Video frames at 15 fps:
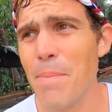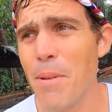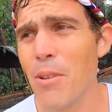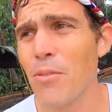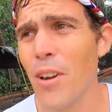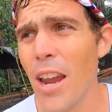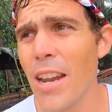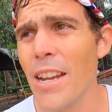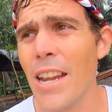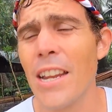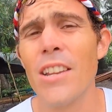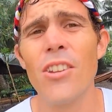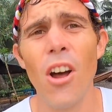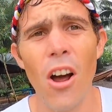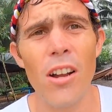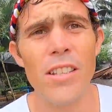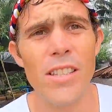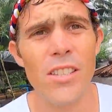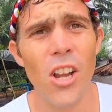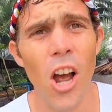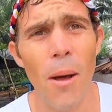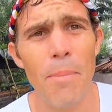been raining
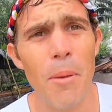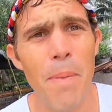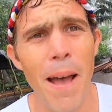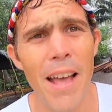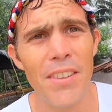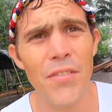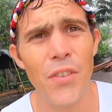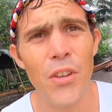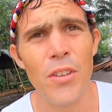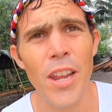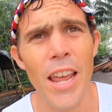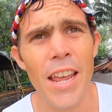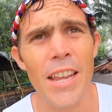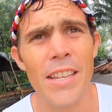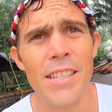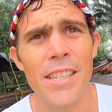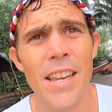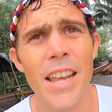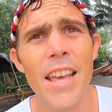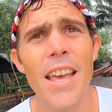non-stop the past few days.